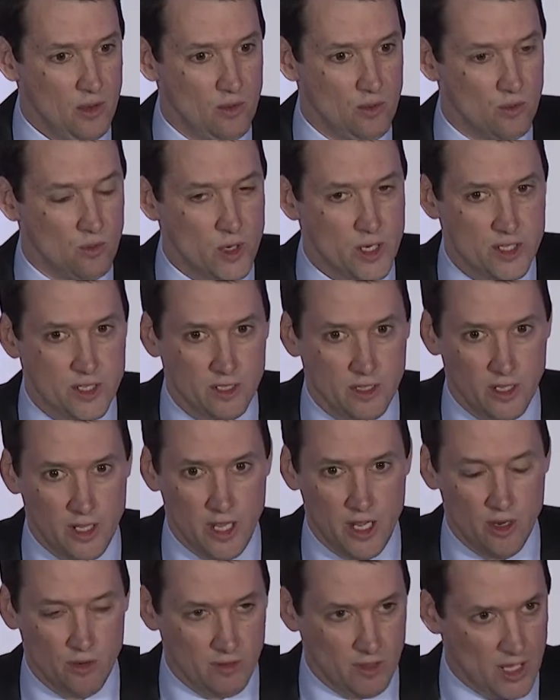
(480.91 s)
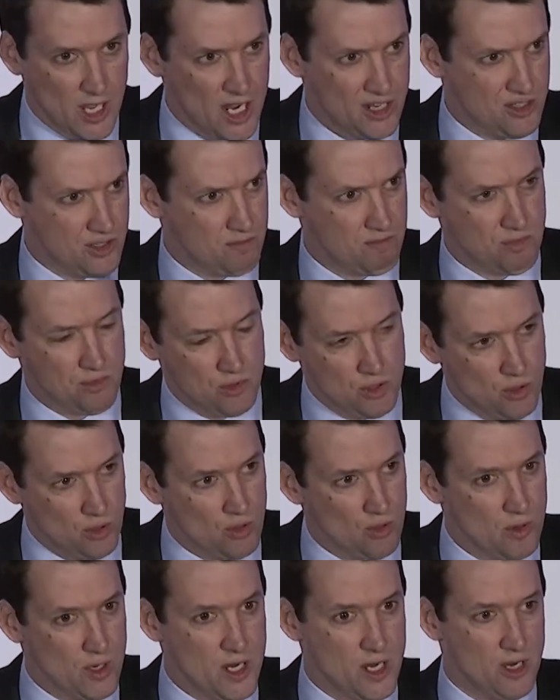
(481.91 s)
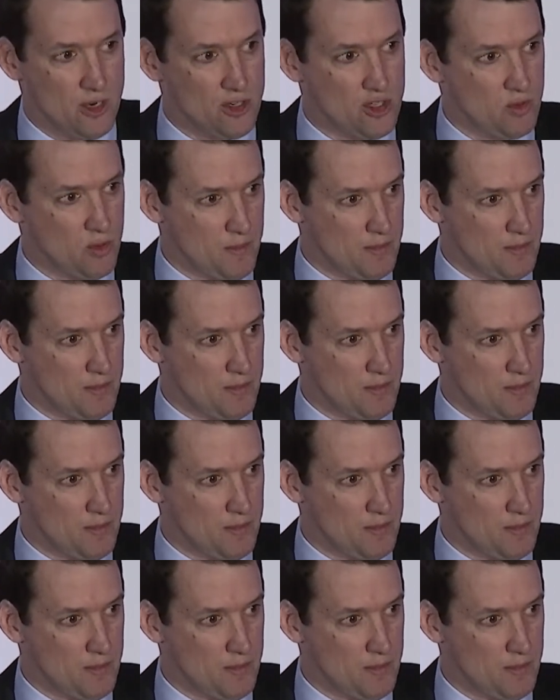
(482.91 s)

Recently, over the last 2 or 3 years,